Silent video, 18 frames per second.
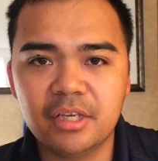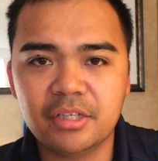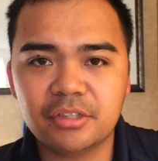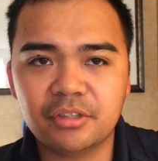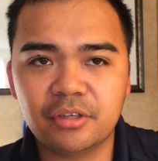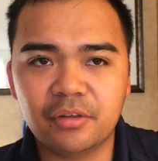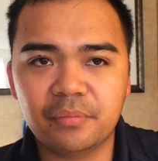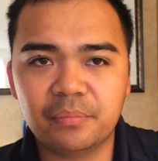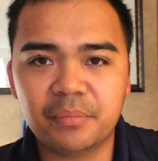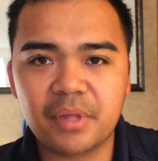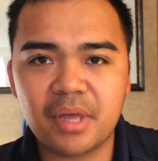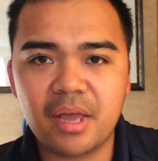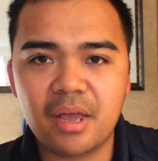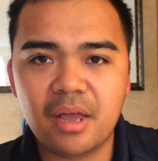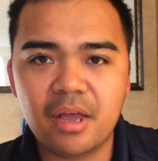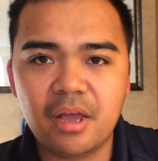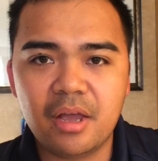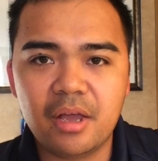so
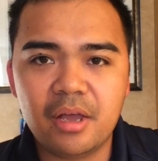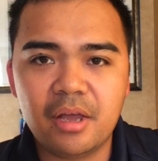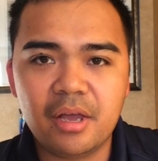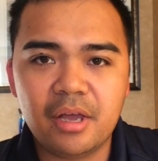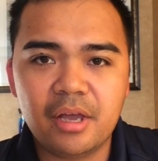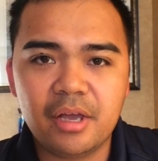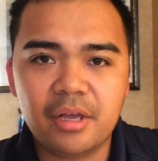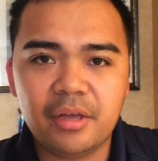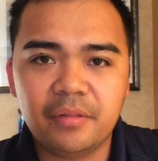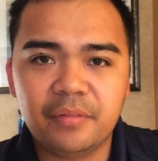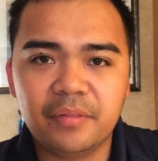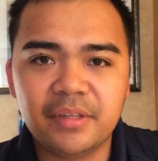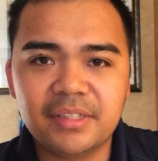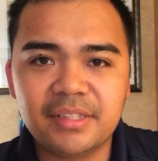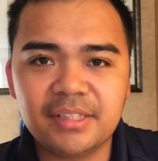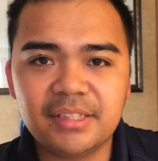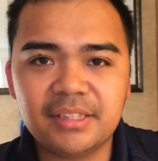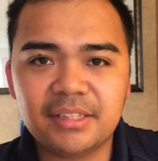
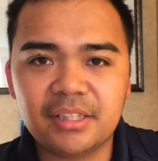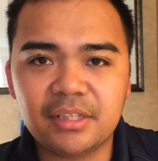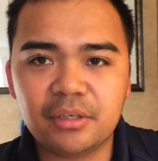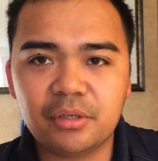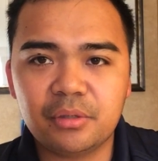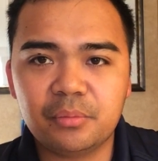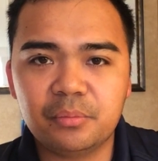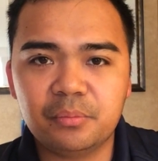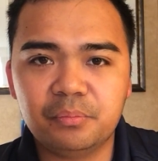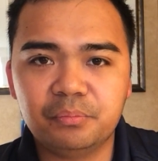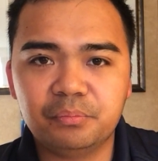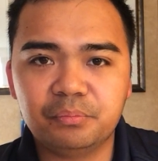this is to